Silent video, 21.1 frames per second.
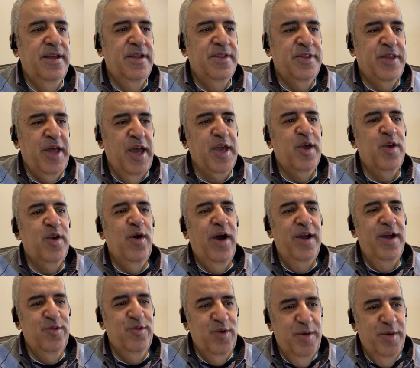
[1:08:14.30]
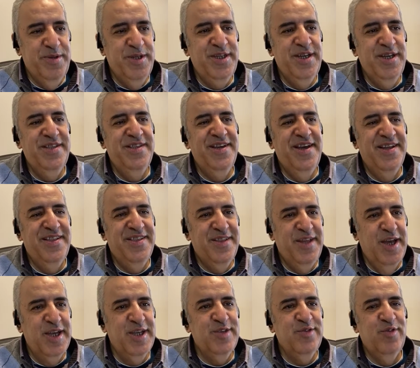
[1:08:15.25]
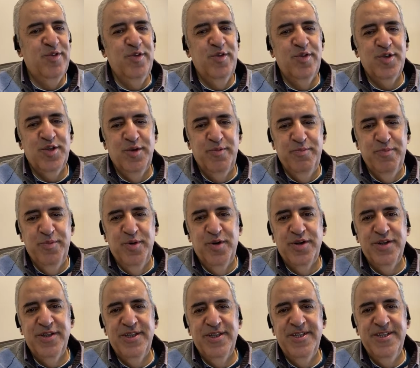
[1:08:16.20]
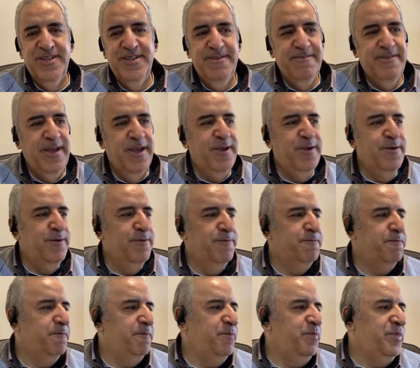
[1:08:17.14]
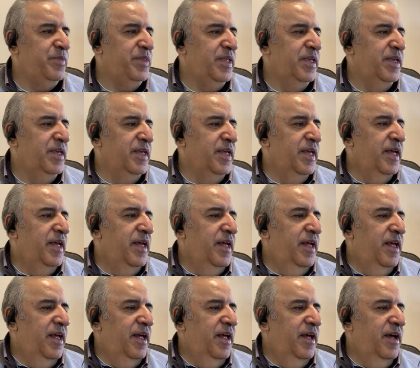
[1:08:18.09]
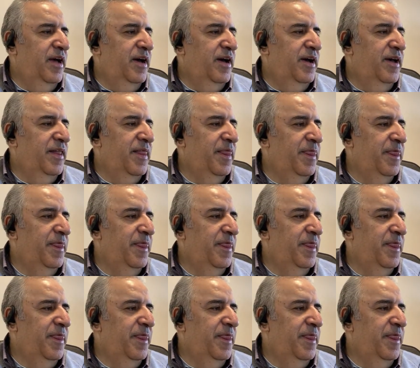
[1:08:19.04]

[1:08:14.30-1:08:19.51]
thank you. I do appreciate that. Thanks for your support. Thank you. Uh,